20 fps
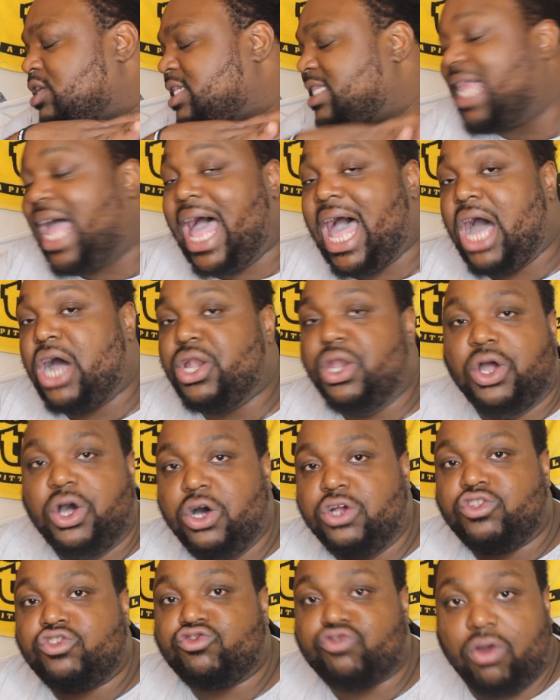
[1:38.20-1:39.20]

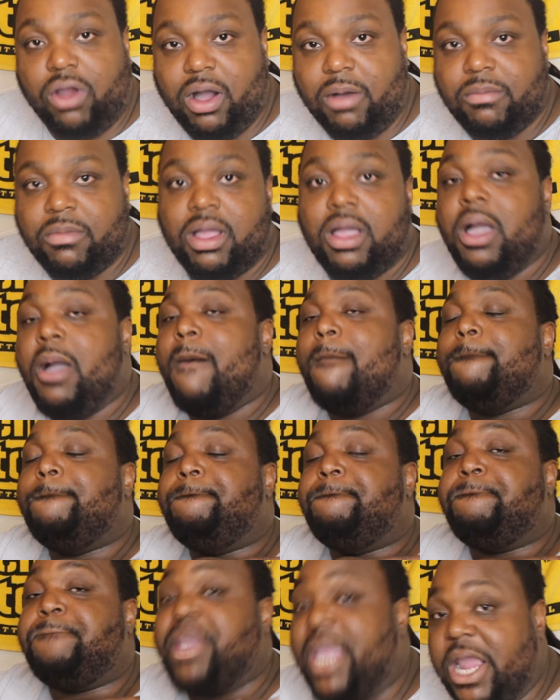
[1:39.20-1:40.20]
Donald Trump.
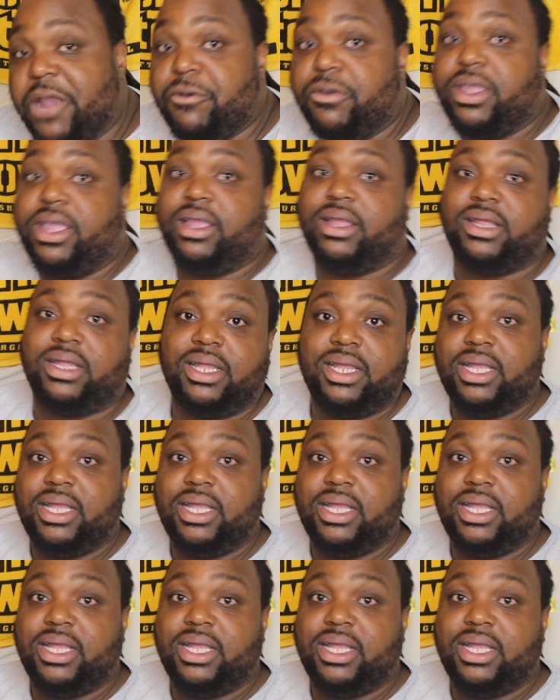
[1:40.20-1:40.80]
Period.